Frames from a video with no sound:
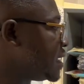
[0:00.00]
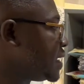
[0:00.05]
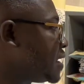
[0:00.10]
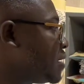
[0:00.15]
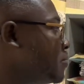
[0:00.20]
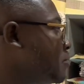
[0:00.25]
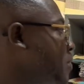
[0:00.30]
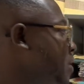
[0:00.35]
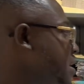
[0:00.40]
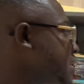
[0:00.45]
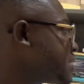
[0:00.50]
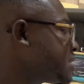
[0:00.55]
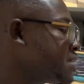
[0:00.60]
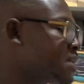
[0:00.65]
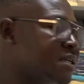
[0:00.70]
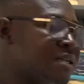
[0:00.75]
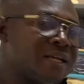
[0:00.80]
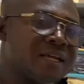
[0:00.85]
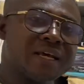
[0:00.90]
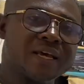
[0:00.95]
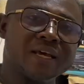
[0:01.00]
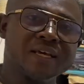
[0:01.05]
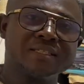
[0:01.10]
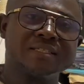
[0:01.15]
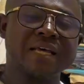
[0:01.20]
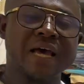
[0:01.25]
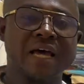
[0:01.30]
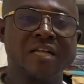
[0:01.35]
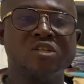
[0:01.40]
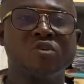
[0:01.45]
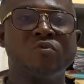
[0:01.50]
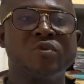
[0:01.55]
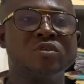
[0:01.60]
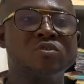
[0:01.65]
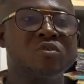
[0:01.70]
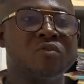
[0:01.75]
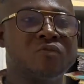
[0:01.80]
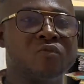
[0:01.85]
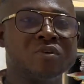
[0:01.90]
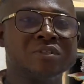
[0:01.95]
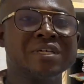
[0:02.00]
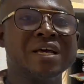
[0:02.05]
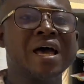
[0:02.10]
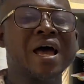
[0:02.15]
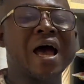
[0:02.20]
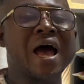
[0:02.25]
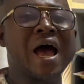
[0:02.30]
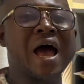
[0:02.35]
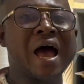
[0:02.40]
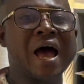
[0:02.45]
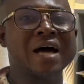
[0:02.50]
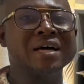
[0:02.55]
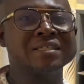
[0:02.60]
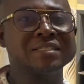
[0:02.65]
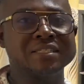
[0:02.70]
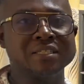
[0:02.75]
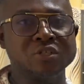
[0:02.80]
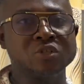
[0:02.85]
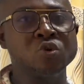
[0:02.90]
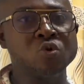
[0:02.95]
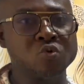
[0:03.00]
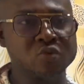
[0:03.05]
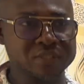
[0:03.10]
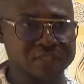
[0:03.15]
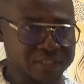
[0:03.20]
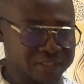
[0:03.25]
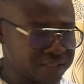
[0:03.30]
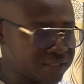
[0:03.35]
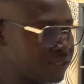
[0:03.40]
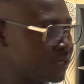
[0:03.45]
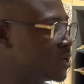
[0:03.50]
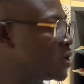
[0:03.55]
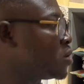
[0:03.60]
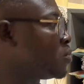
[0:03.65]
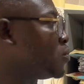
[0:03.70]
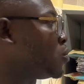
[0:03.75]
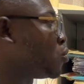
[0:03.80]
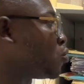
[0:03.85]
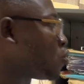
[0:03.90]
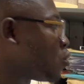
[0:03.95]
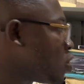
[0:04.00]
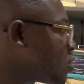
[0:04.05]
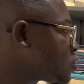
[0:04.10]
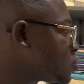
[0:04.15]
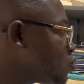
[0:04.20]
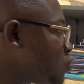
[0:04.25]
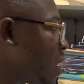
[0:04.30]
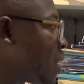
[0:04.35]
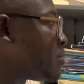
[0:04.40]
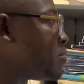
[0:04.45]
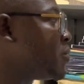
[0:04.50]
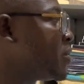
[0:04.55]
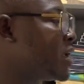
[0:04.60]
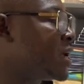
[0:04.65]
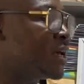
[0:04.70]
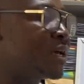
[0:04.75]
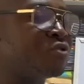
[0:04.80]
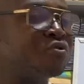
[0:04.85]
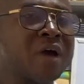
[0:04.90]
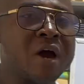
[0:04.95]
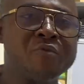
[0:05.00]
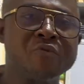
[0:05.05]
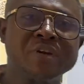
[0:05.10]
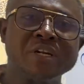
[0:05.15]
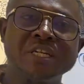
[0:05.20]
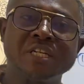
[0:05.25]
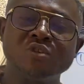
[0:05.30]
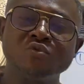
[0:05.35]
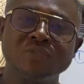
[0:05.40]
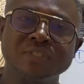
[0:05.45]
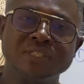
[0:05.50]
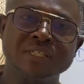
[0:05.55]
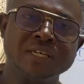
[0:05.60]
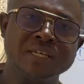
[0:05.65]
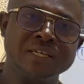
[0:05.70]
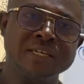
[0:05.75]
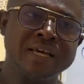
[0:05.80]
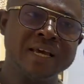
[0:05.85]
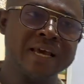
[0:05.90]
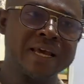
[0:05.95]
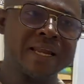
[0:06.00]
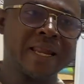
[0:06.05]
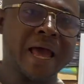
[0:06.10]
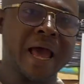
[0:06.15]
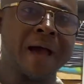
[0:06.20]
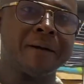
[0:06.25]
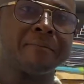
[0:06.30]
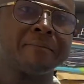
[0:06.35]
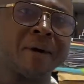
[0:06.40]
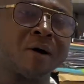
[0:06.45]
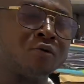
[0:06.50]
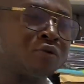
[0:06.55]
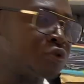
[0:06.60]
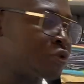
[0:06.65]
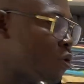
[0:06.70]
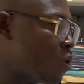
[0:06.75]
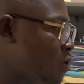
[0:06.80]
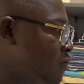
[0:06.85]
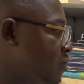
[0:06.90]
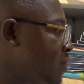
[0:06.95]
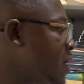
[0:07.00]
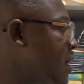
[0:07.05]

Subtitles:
the person is at risk of what? Acidosis, because you are reducing the amount of